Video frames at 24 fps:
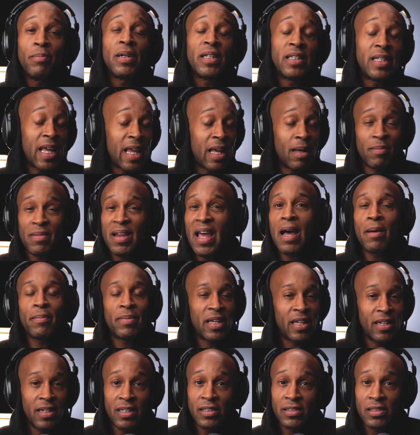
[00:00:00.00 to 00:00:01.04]
But damn, now I'm
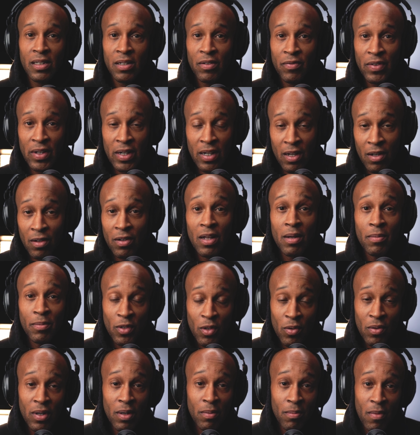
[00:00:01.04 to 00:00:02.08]
getting into the video that I'm
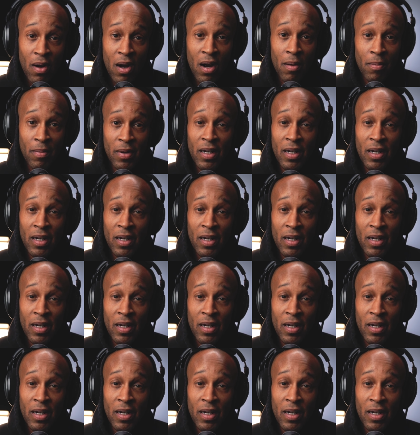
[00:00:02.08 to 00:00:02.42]
doing tomorrow.